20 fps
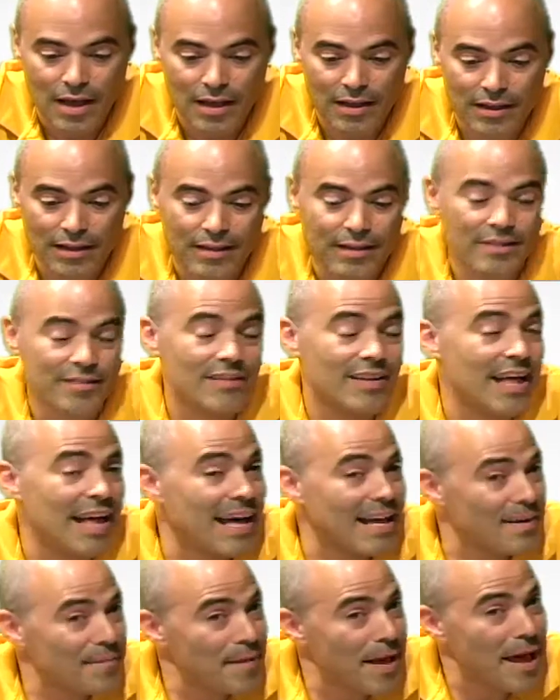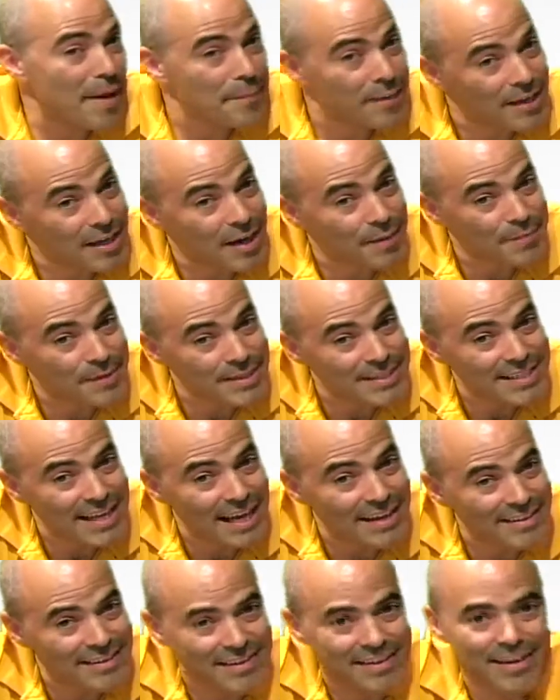There's a lot of mapping companies
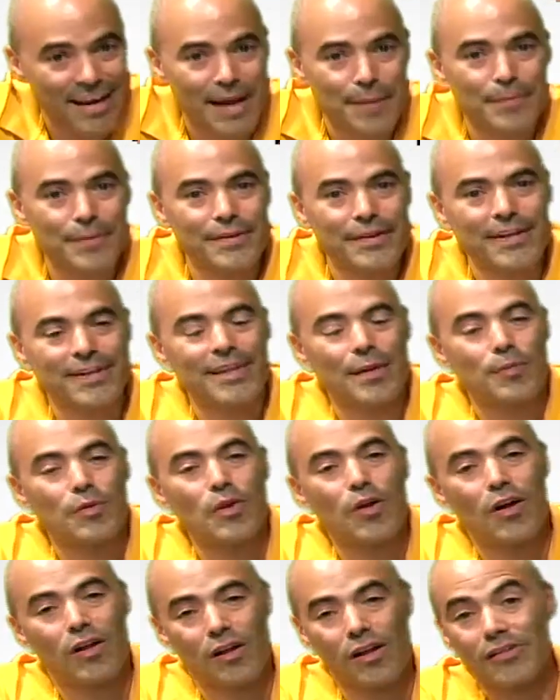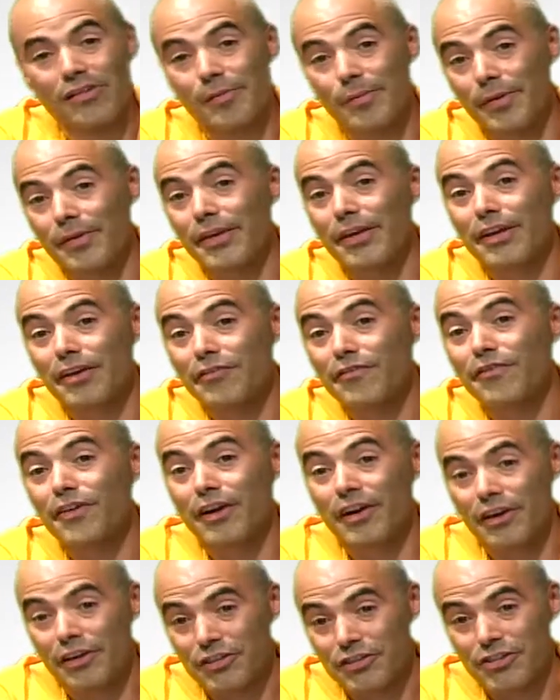out there. I predict they will all ultimately
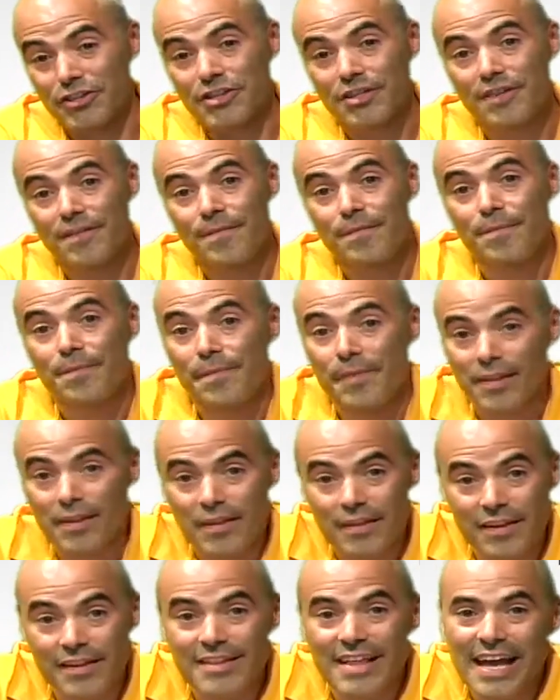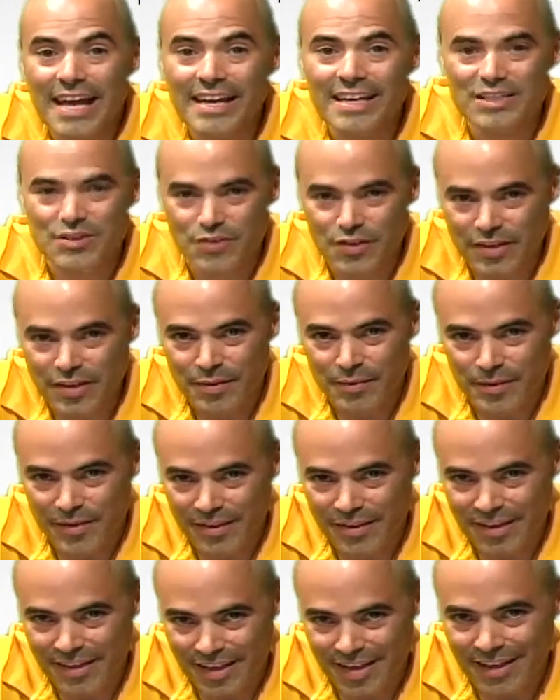converge. The data is really
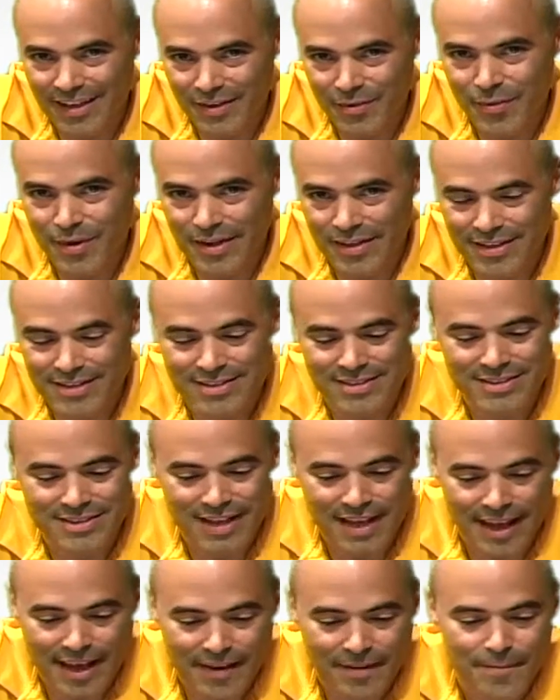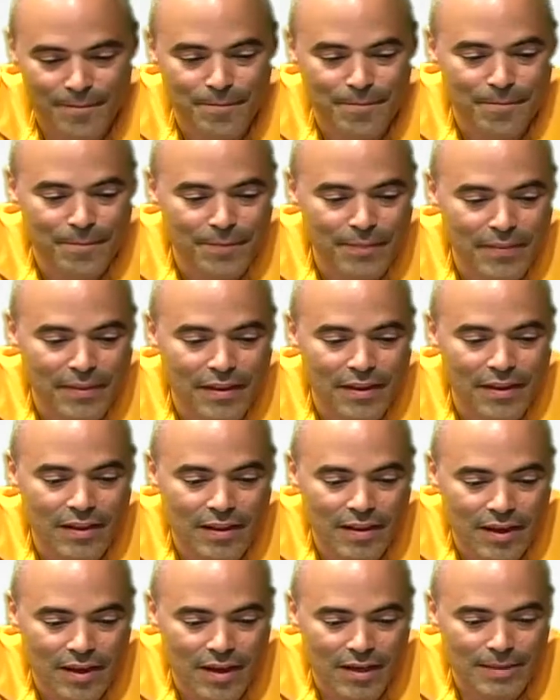the key to where this is at.
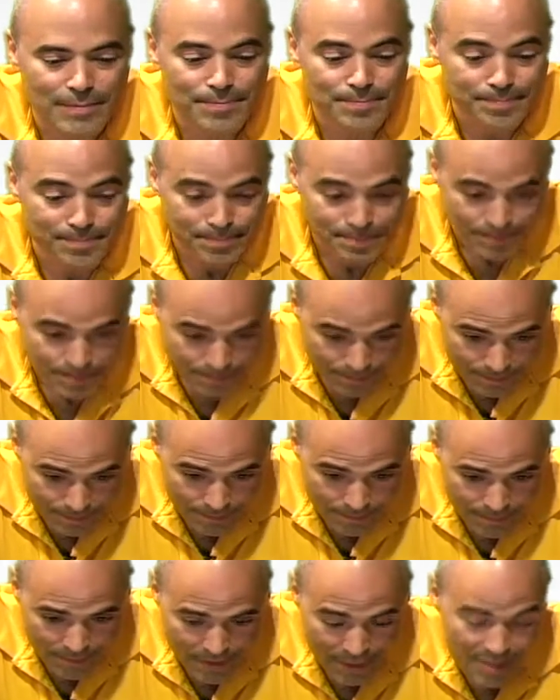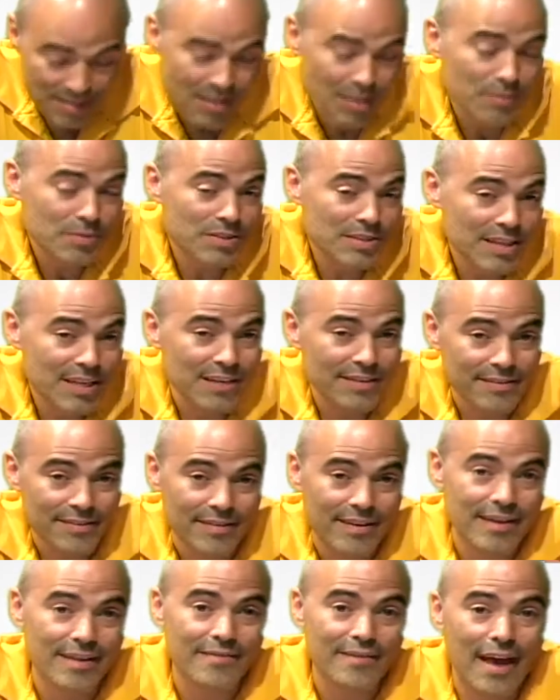So we'll see.
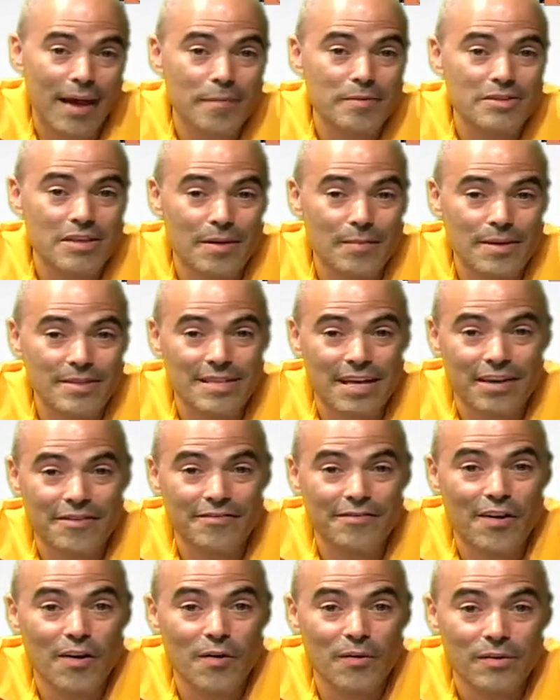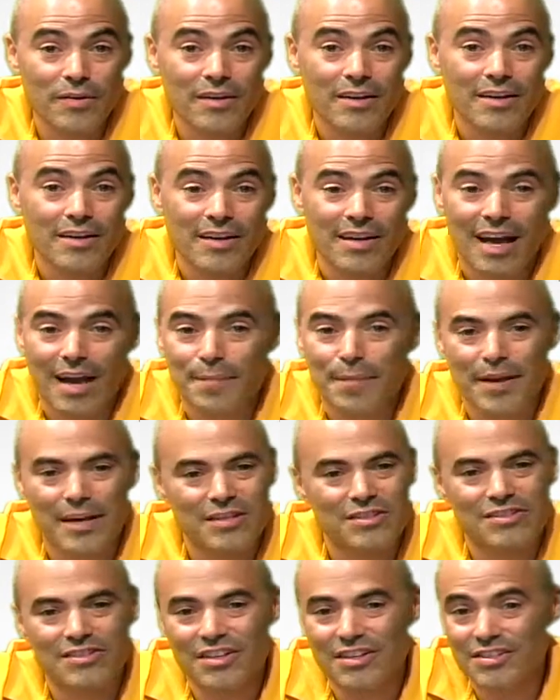If Amazon brings out a phone, I bet
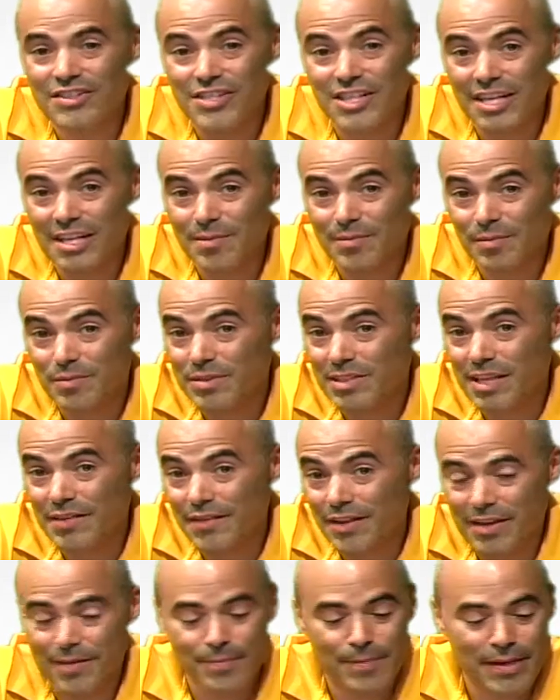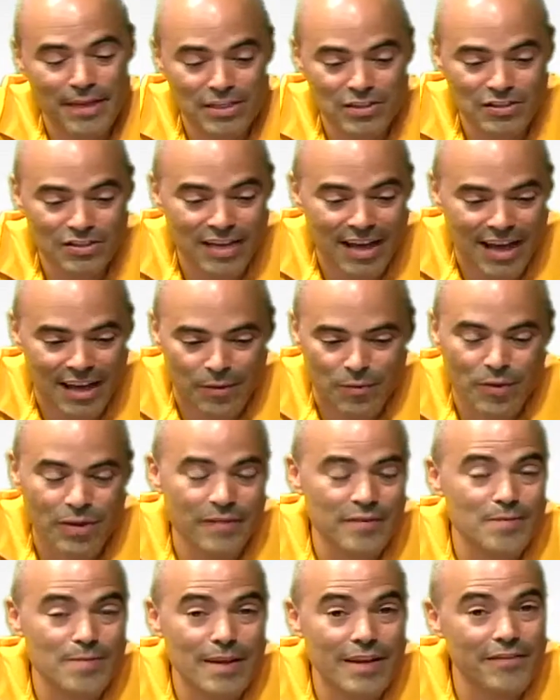it's dirt cheap, and we'll see if it competes or not. It won't
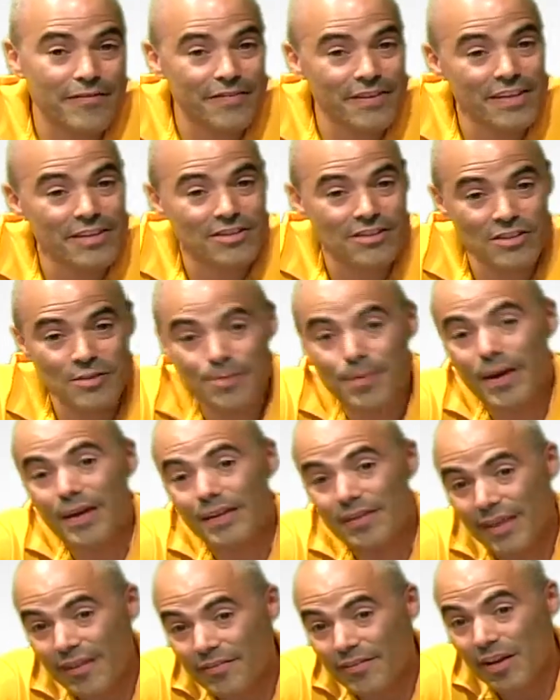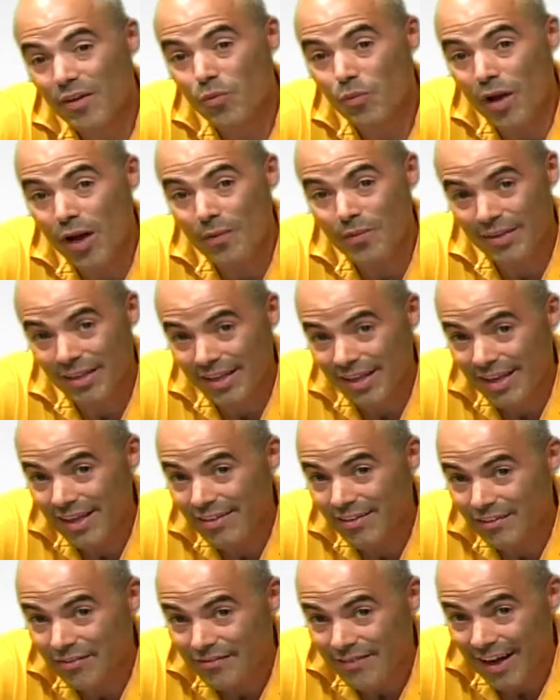have as many features, but they've done well with the
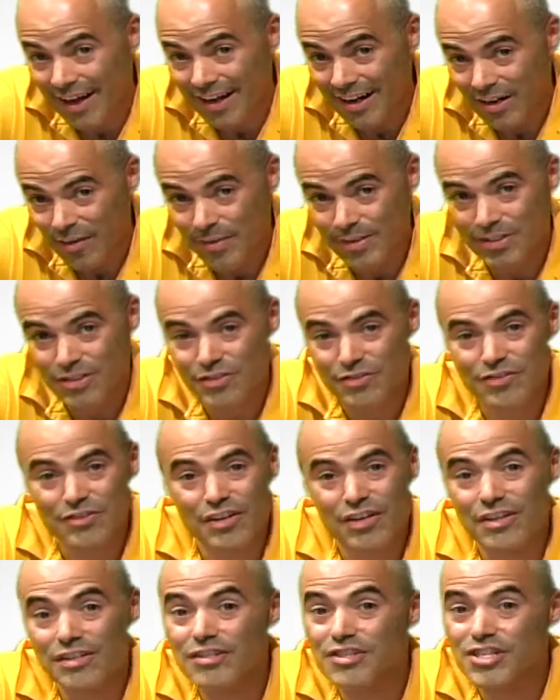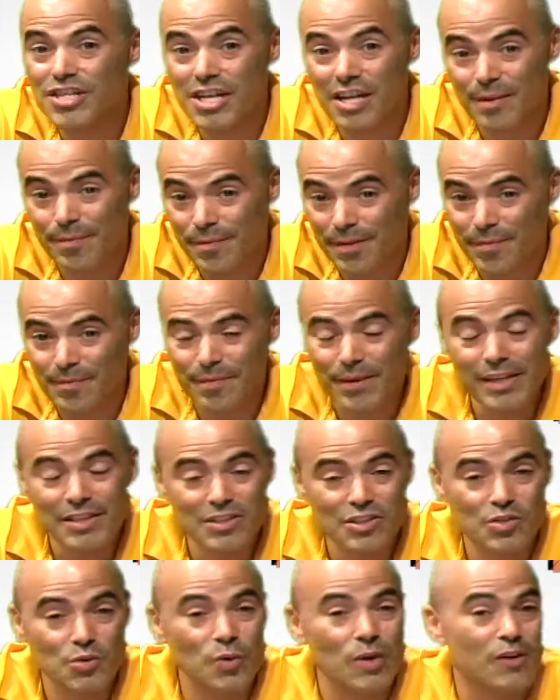Kindle Fire, which is dirt cheap, competes
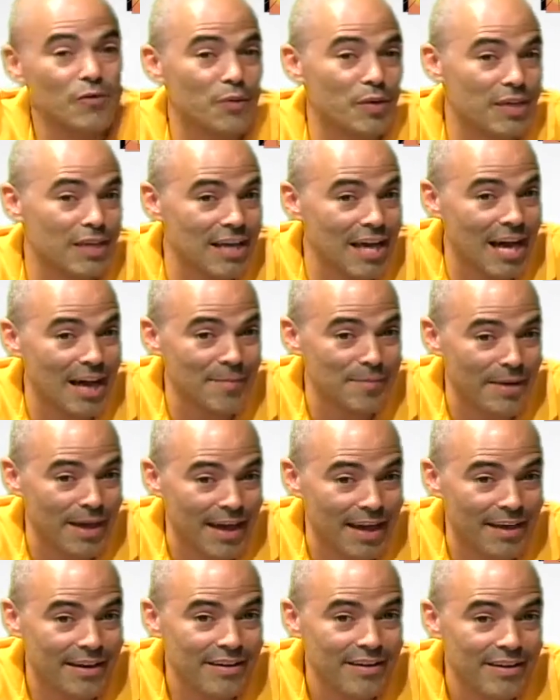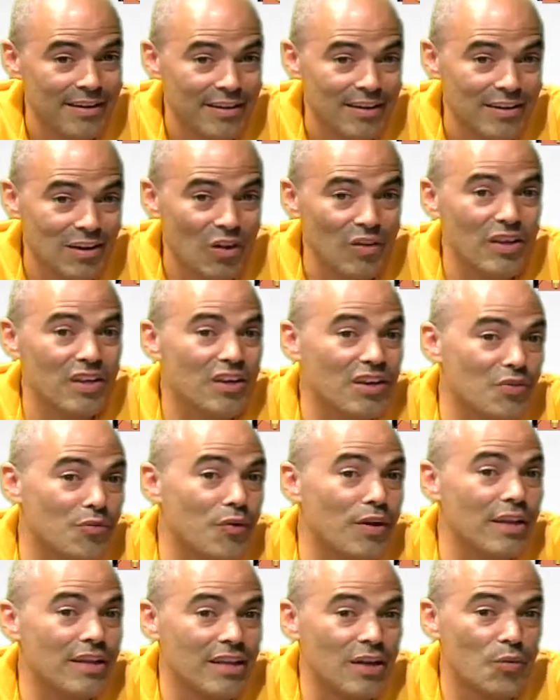sort of with the iPad. Only good
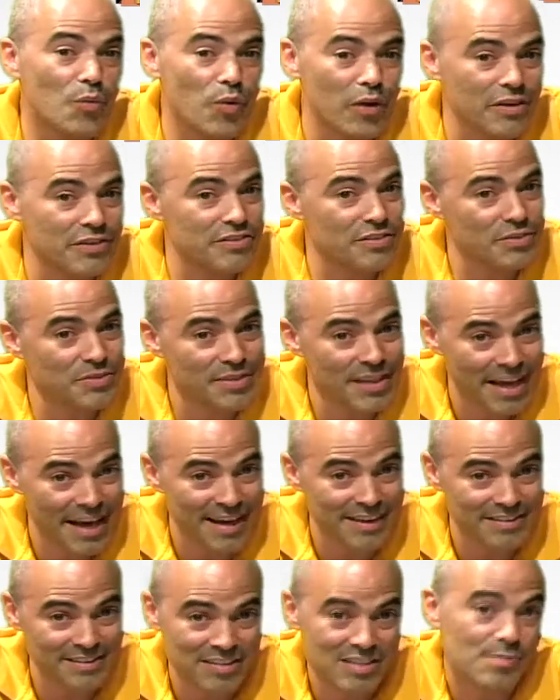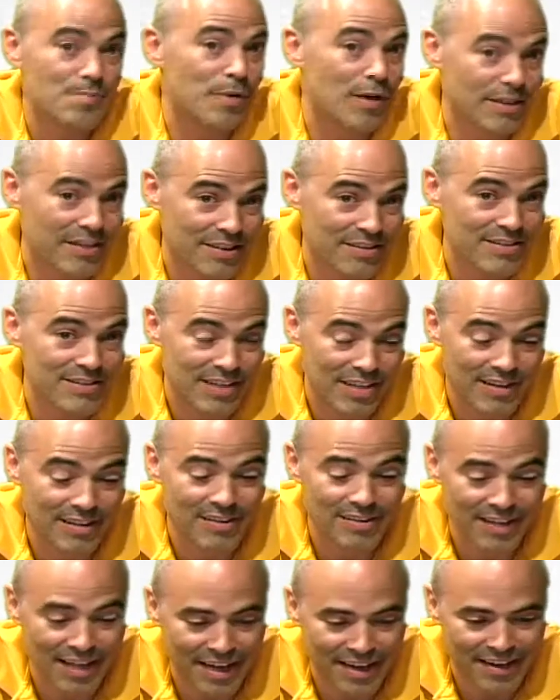really at 1 or 2 tasks, but they're selling
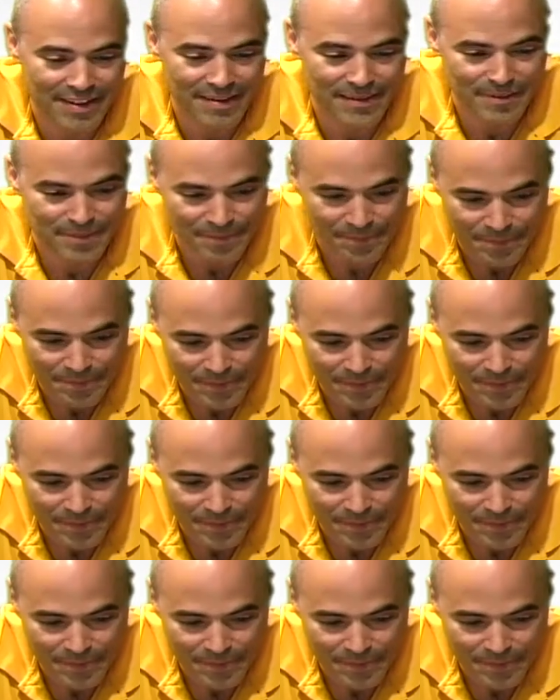a lot of them.